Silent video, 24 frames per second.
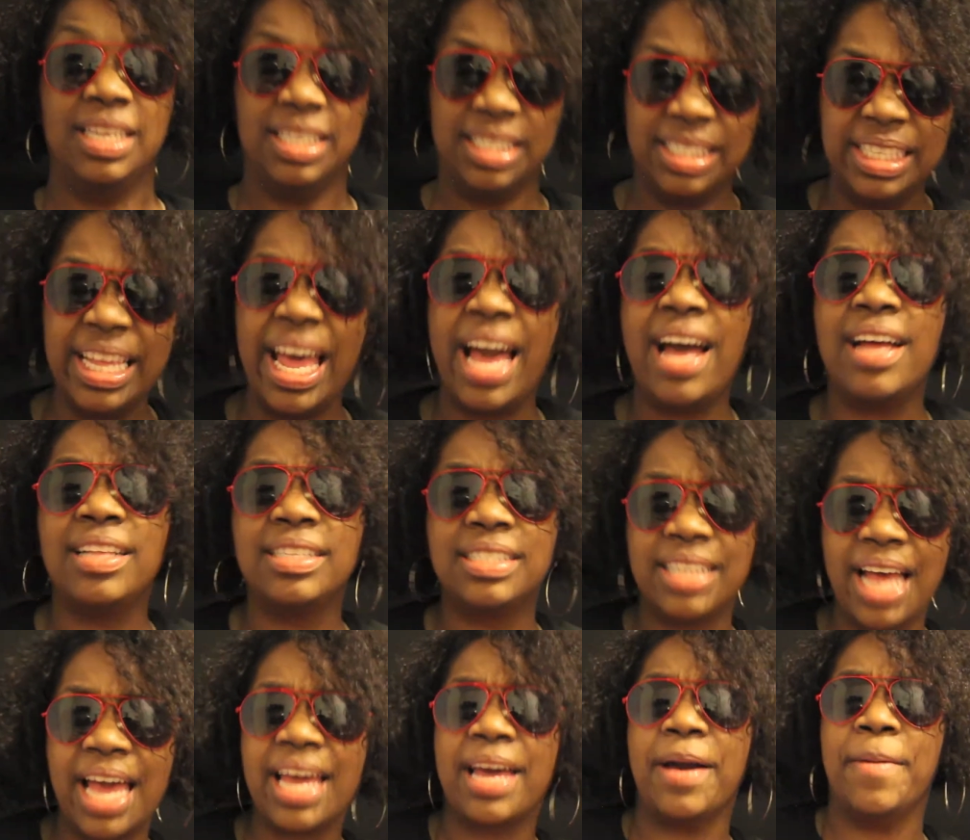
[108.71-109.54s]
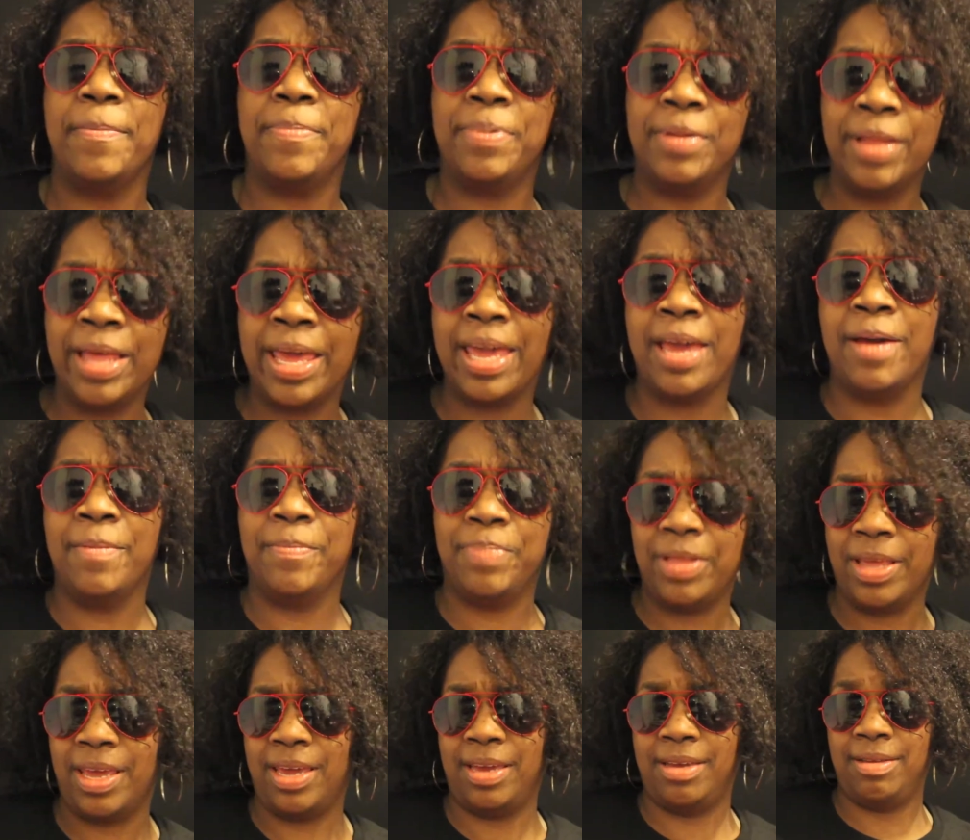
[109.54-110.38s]
Sounds like a plan
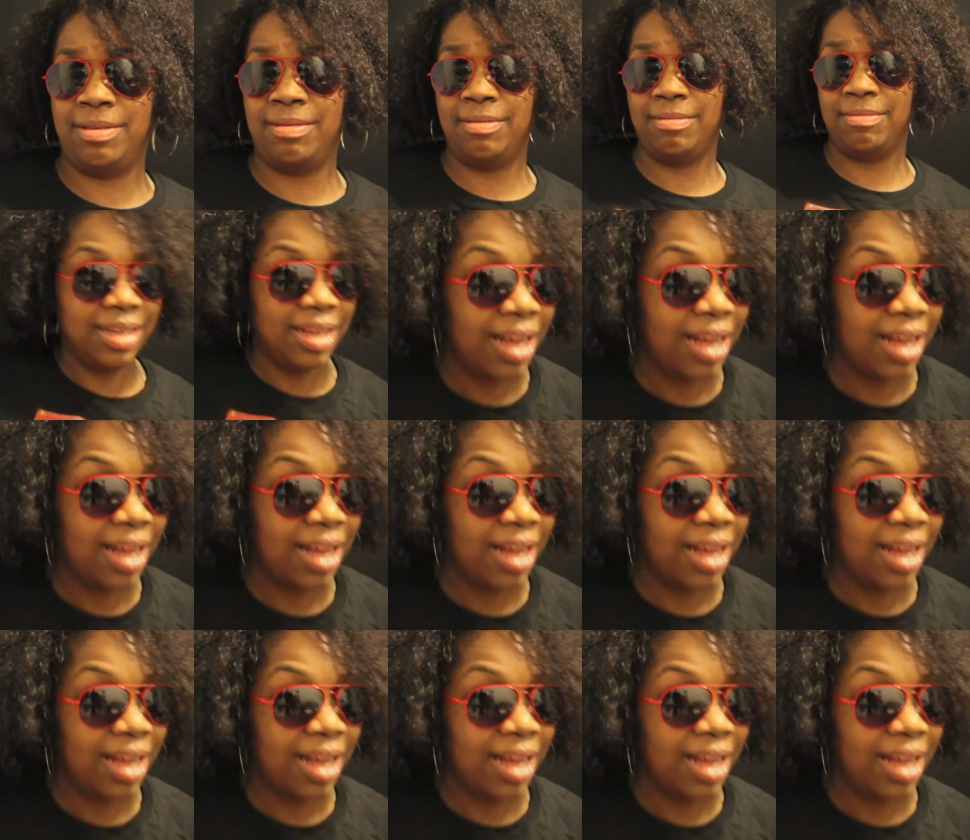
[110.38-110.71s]
plan.